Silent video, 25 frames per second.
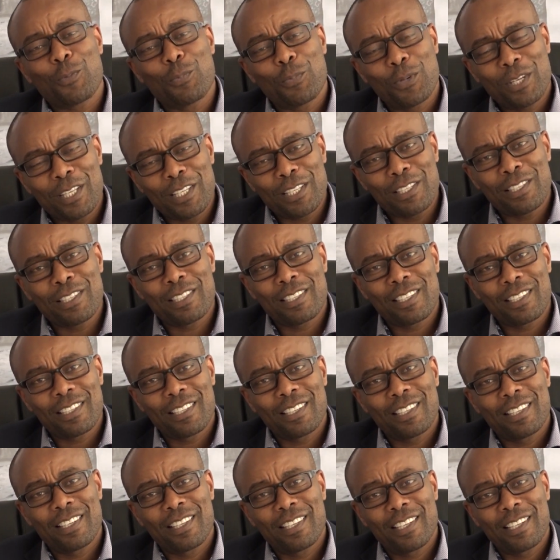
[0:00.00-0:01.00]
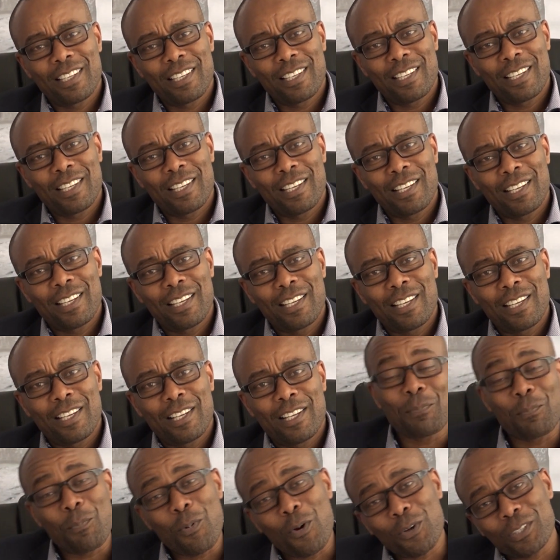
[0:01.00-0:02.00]
So please,
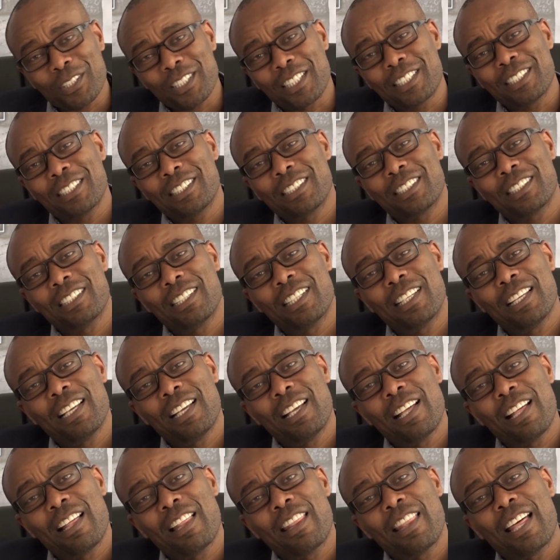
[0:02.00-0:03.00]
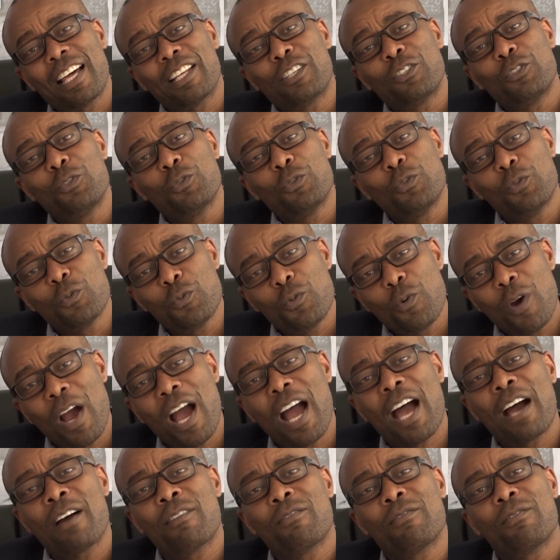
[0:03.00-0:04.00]
it's important that you
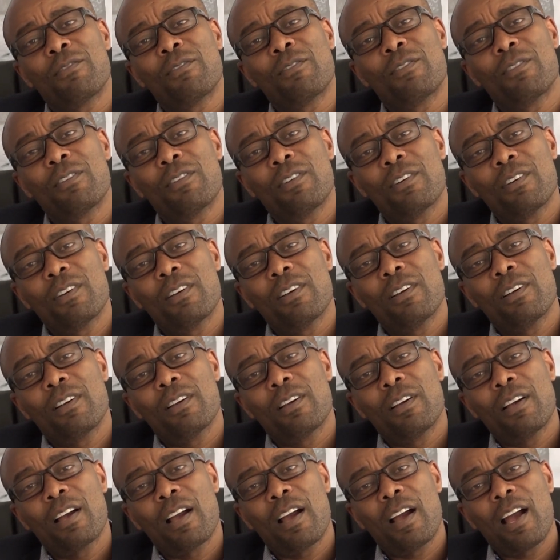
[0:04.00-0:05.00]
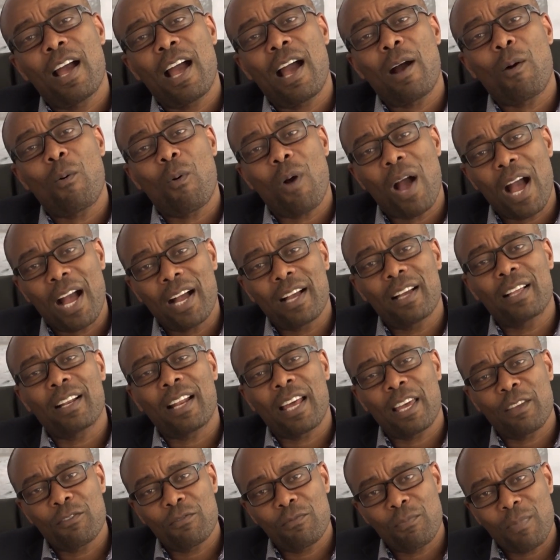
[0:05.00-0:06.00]
do have a
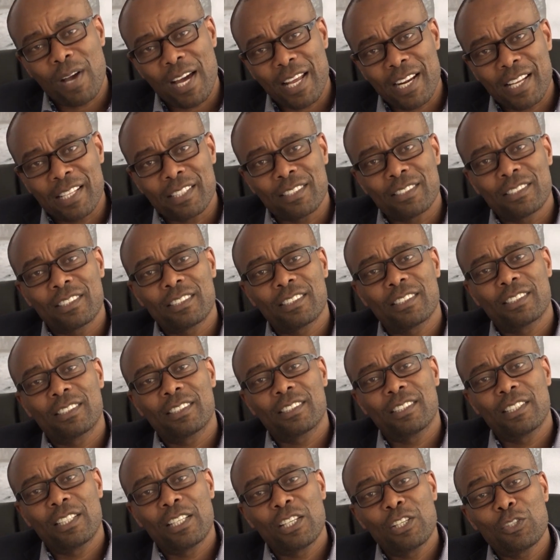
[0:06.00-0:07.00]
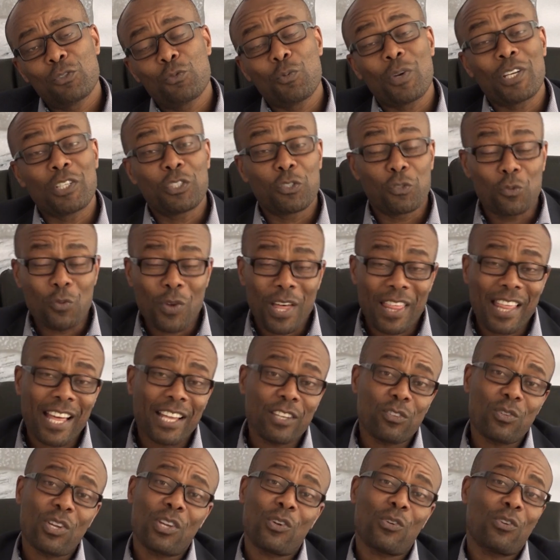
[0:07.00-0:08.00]
work-life balance to
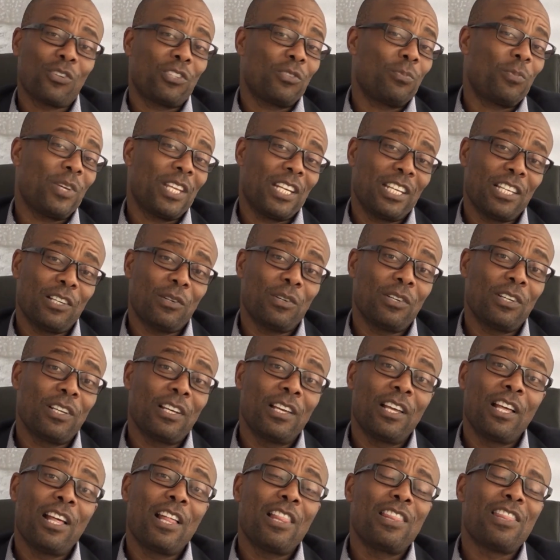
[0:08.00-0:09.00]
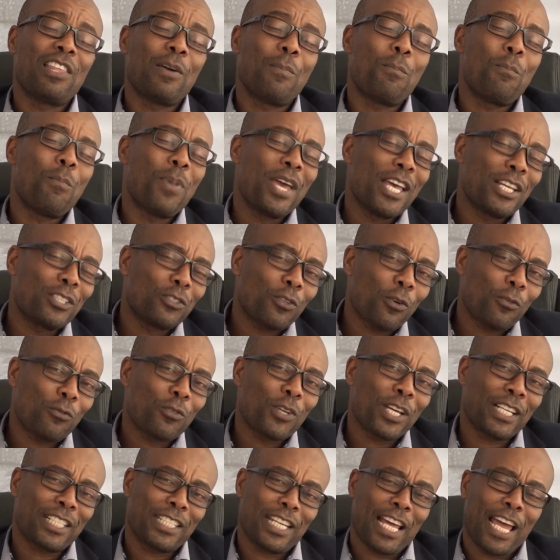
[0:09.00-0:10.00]
ensure that you're not spending the
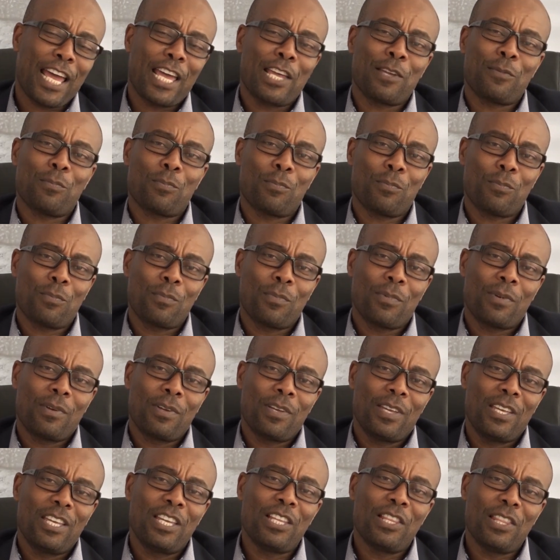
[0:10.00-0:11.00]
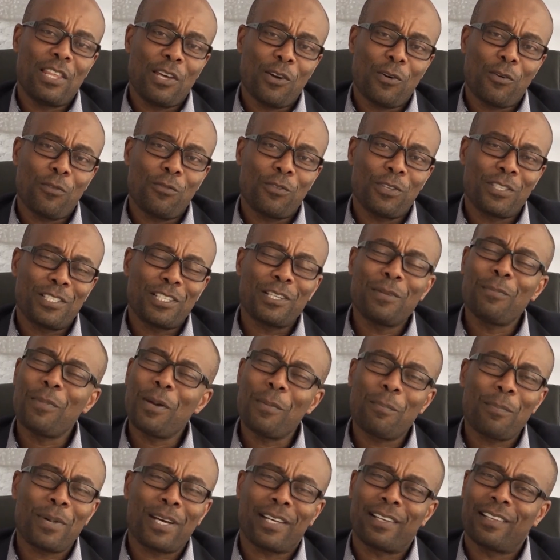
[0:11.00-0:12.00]
best of your time in the office.
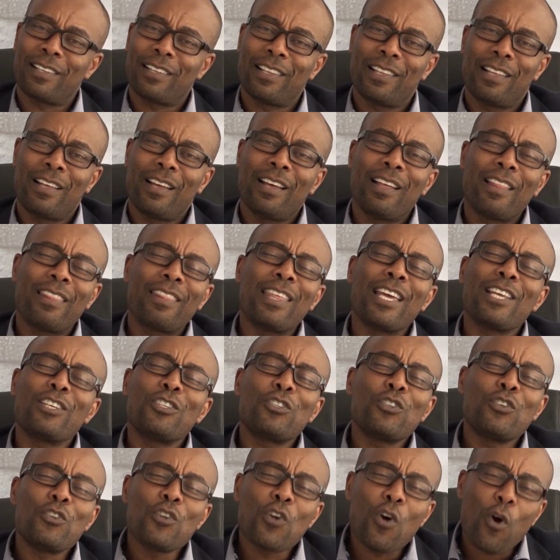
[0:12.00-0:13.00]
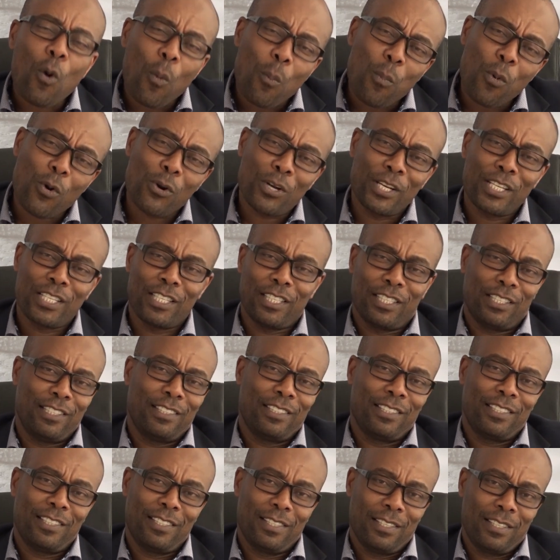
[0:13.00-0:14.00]
Remember, there is
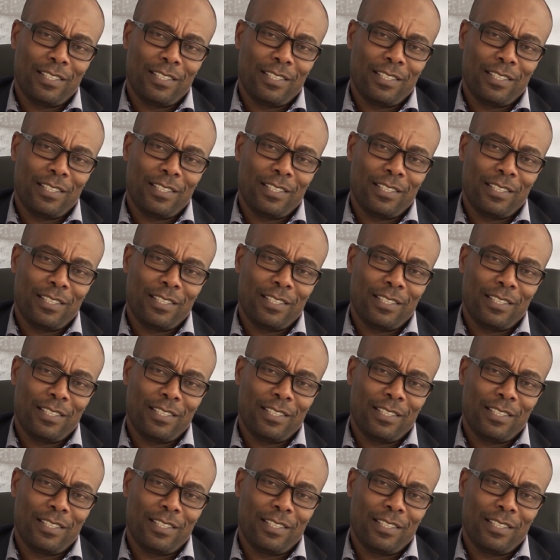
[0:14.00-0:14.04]
nobody